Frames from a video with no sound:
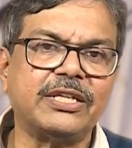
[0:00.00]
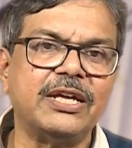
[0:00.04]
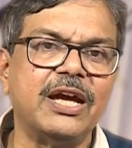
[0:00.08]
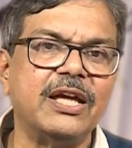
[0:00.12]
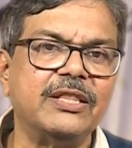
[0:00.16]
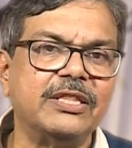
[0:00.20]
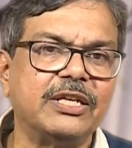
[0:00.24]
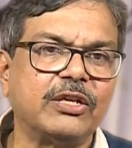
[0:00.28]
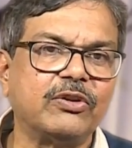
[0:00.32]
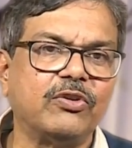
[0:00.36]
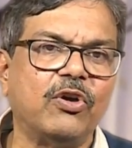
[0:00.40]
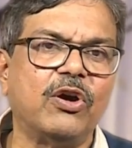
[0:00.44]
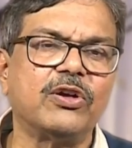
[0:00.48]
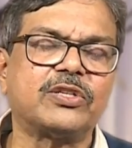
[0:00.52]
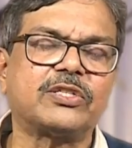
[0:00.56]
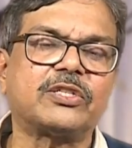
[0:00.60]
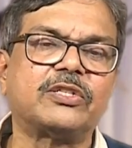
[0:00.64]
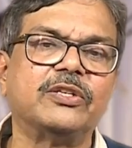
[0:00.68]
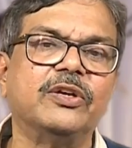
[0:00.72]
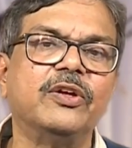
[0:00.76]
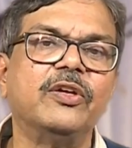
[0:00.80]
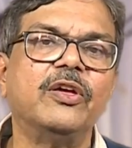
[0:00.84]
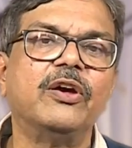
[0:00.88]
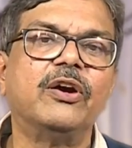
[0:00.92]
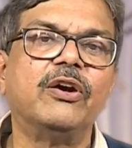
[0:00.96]
and the cost
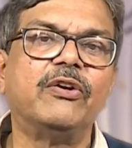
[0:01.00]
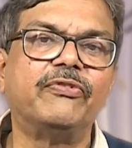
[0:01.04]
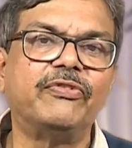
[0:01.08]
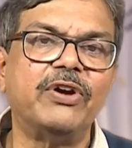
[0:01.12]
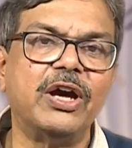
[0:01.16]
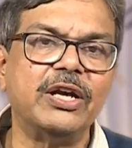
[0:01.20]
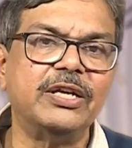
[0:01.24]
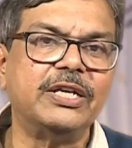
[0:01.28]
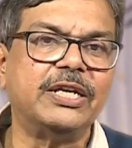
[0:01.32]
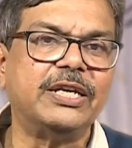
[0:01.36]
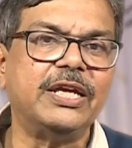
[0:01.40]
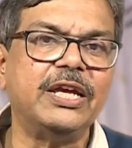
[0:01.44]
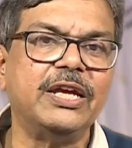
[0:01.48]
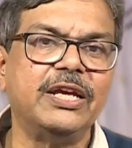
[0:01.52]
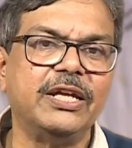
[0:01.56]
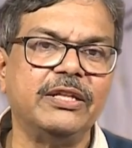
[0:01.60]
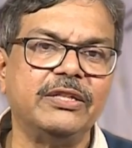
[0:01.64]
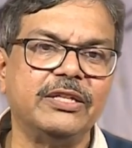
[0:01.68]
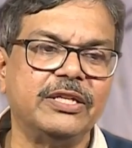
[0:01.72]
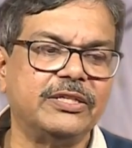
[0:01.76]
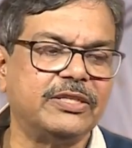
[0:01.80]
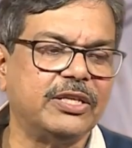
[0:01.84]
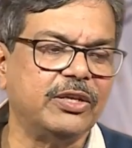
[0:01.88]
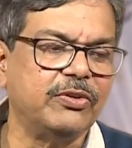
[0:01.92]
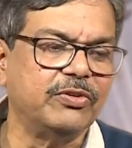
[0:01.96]
of undertaking
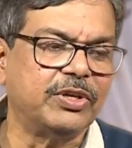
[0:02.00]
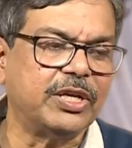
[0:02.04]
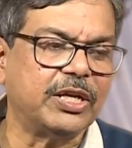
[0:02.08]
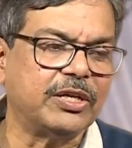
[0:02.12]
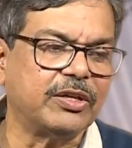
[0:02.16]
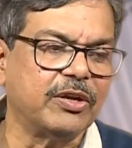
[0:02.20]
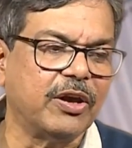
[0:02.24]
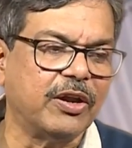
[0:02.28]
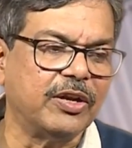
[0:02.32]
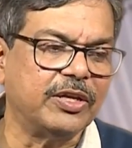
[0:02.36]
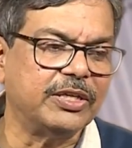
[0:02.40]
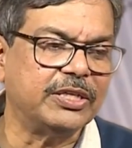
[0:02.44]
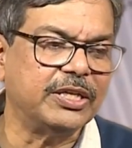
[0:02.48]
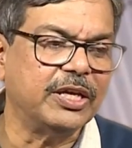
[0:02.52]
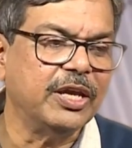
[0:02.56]
this new technology.